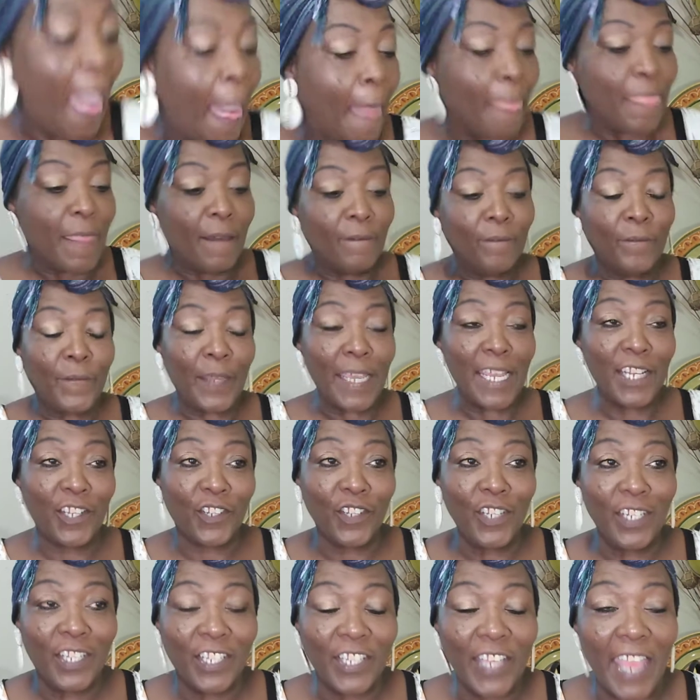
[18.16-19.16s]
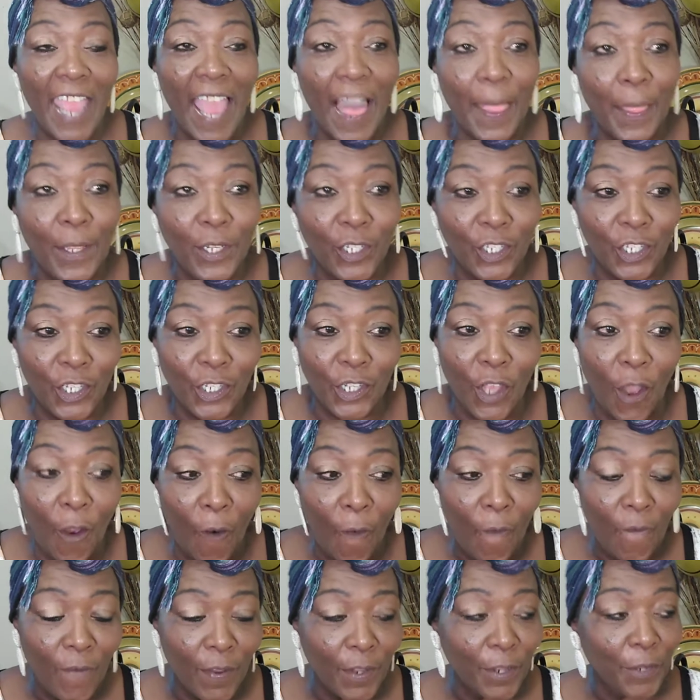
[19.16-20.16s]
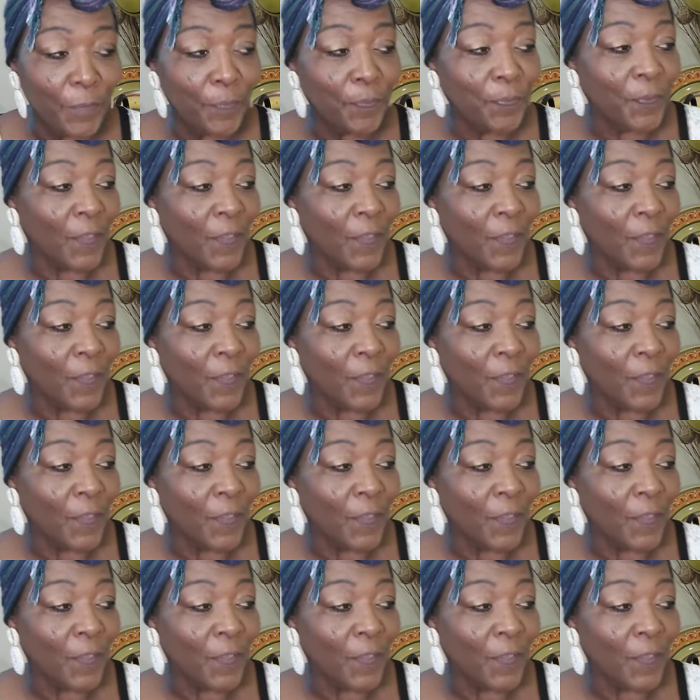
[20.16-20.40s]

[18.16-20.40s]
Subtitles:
The veggie challenge is over.